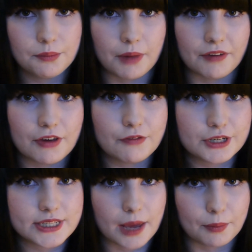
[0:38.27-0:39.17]
My
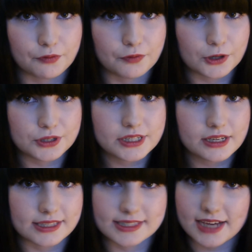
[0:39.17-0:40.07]
favourite type of food
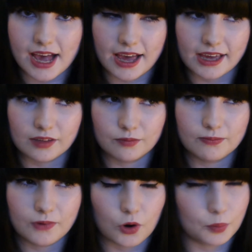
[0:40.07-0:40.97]
is Thai
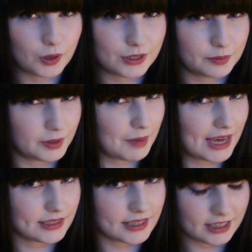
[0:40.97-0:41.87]
or possibly
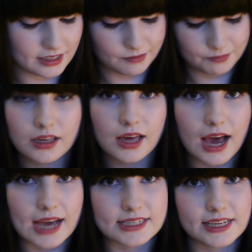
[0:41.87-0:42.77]
Mexican.
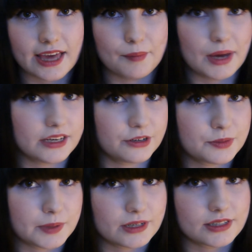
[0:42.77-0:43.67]
I didn't get my
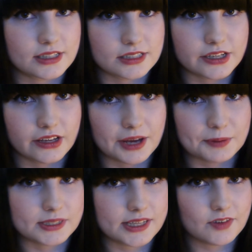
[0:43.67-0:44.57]
ears pierced until
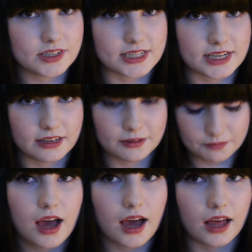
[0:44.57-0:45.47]
I was 17.
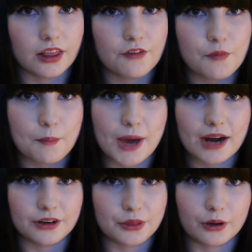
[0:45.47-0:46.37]
I love
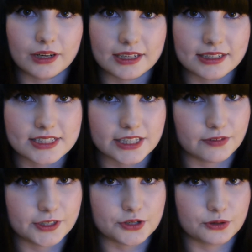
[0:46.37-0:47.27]
marathoning
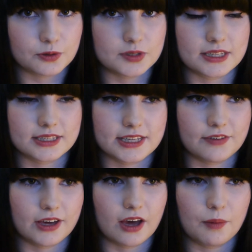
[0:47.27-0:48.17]
TV shows and
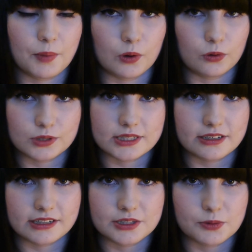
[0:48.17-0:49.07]
saving up a whole
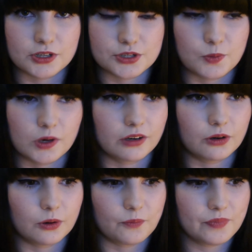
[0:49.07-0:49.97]
series to watch in one
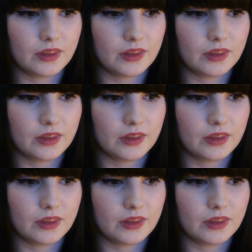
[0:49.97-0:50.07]
go.